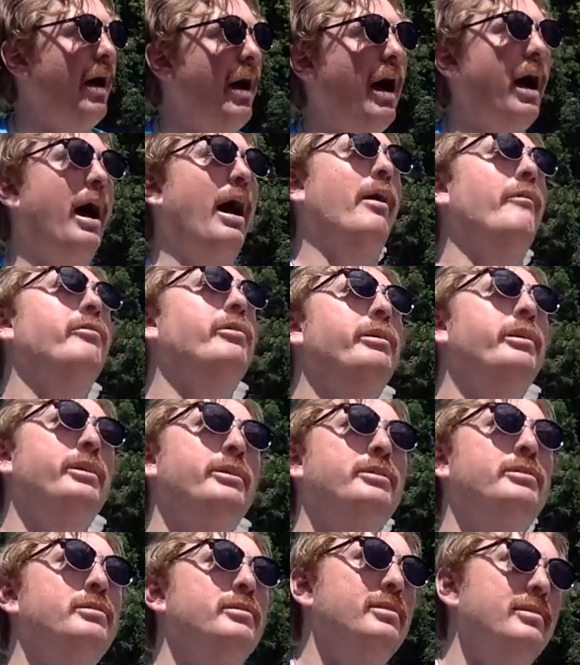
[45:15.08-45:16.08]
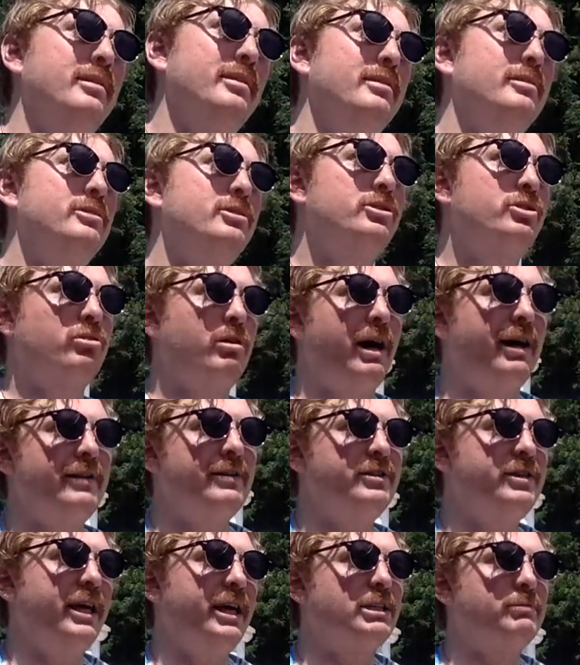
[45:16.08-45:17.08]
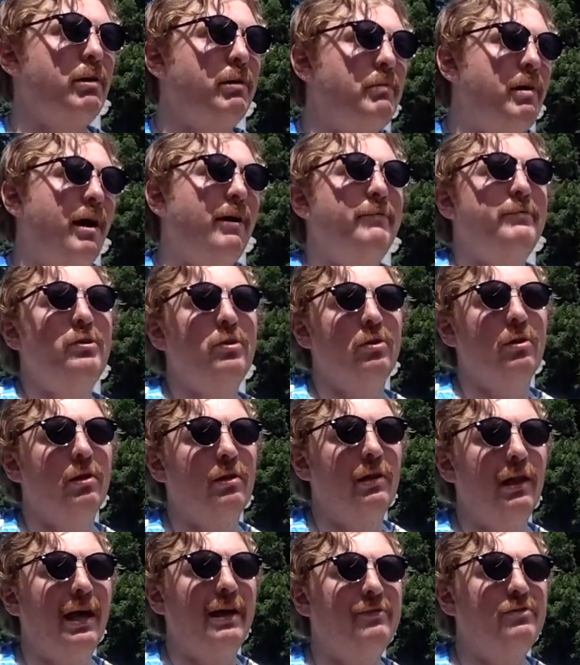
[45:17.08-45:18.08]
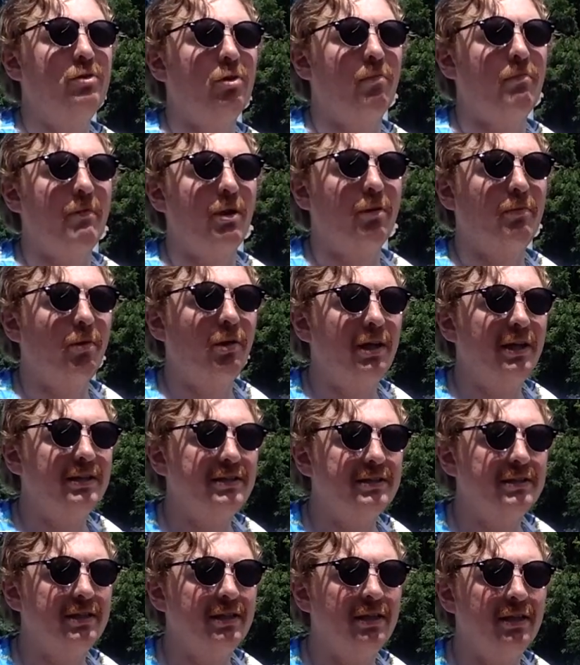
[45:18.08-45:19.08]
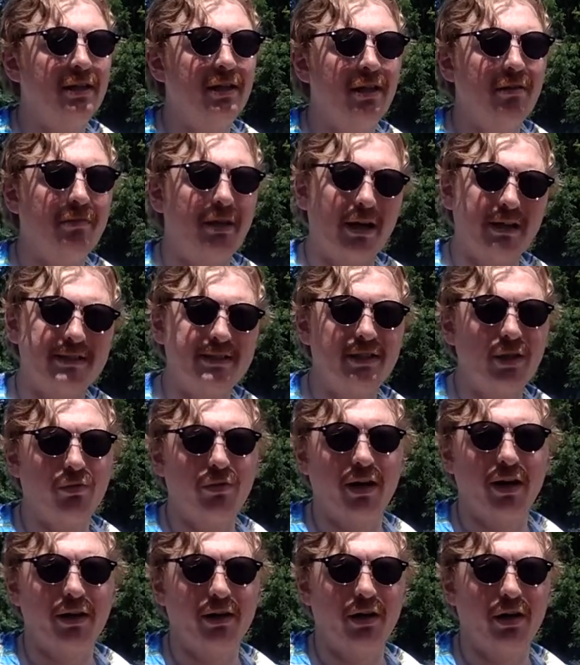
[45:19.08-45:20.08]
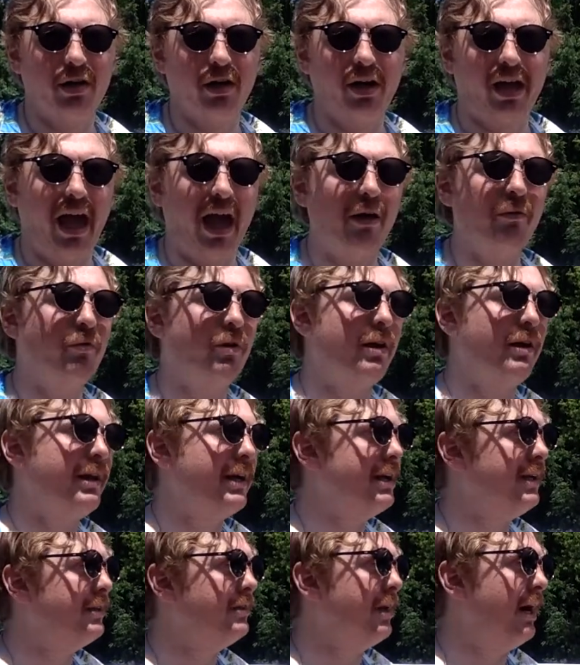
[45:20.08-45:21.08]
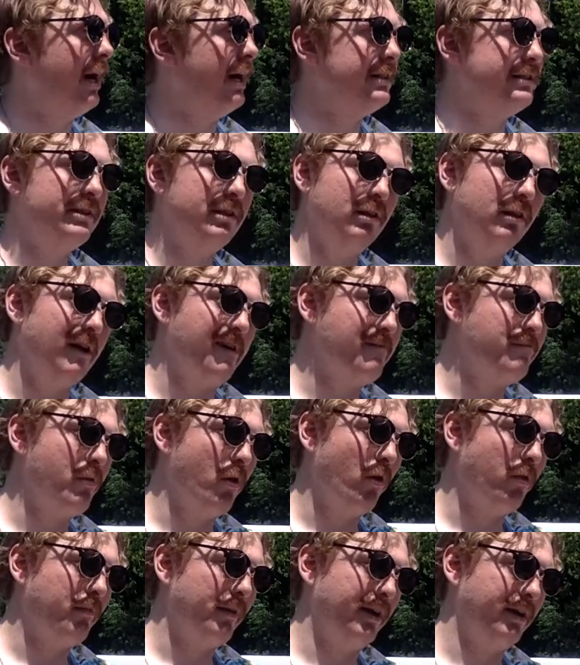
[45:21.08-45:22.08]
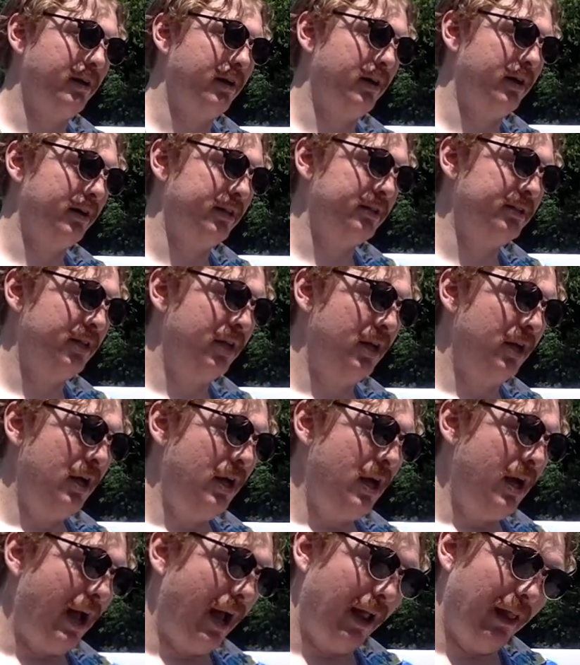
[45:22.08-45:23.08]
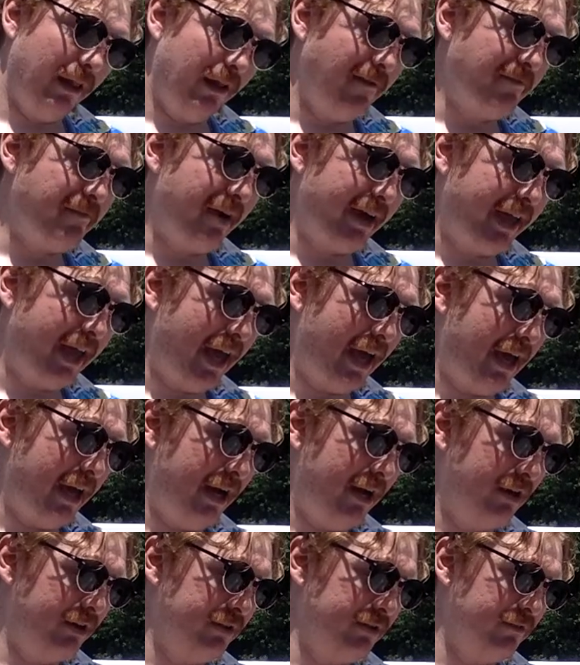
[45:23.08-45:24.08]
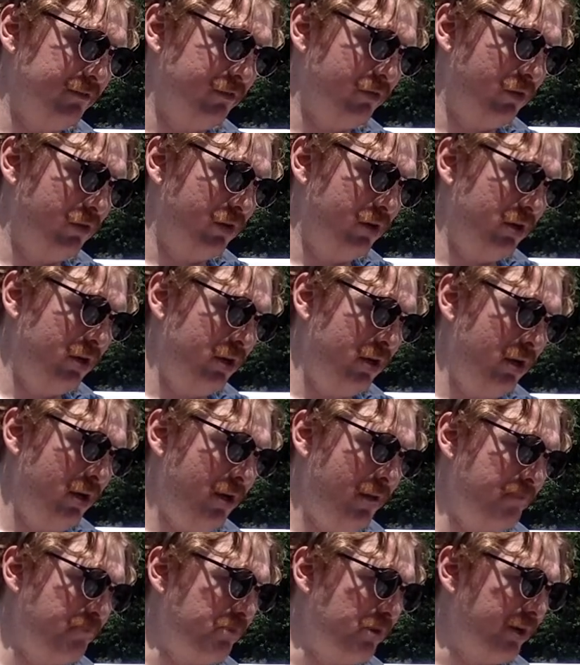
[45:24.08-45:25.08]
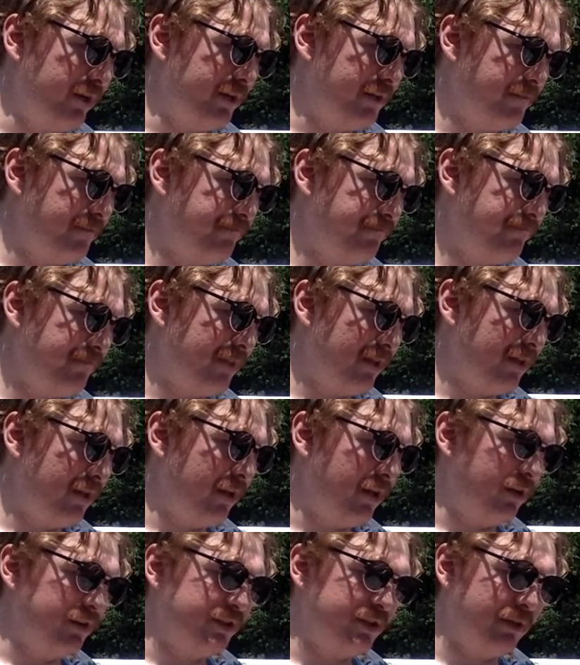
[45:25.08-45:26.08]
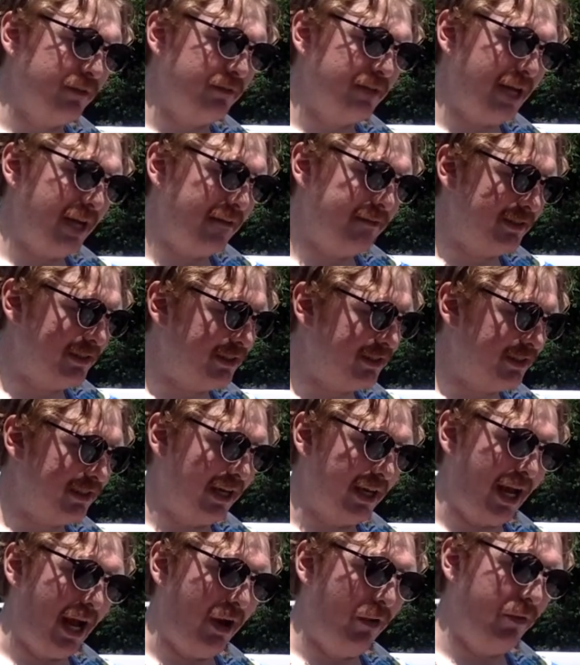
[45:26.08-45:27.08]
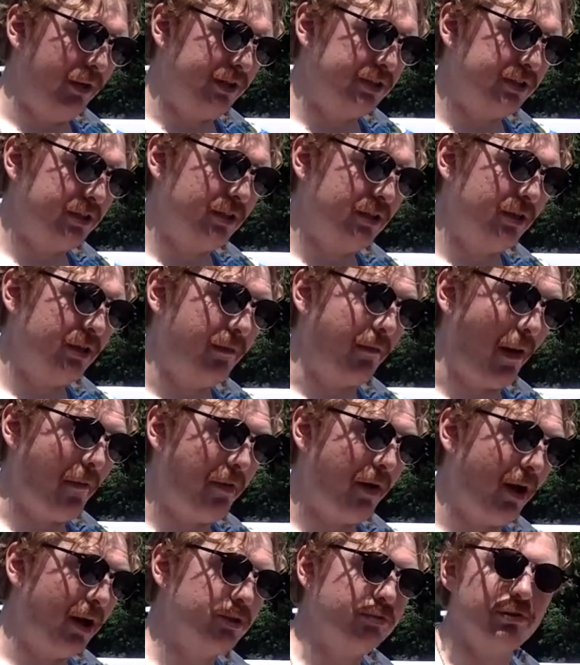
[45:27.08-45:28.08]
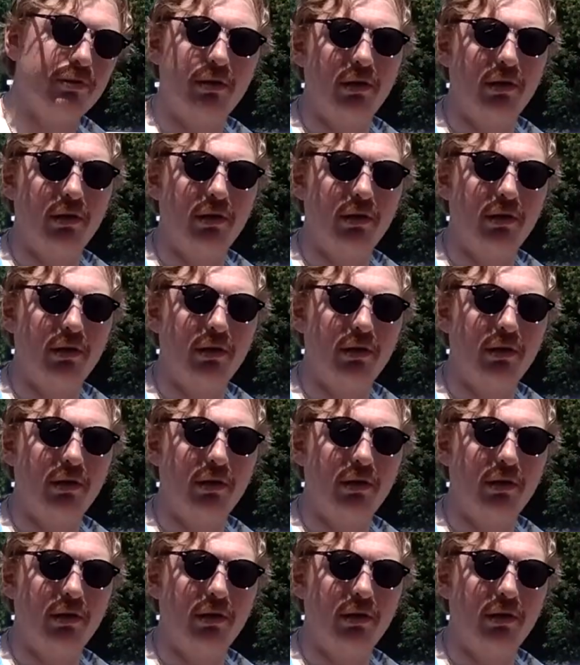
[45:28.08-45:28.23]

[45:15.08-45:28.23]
I would have tried to change my life to a minimalist, but I'd still want a dog. I still love both my dogs. I love my cat Harrison Ford, but sometimes it's just like I wish my parents would.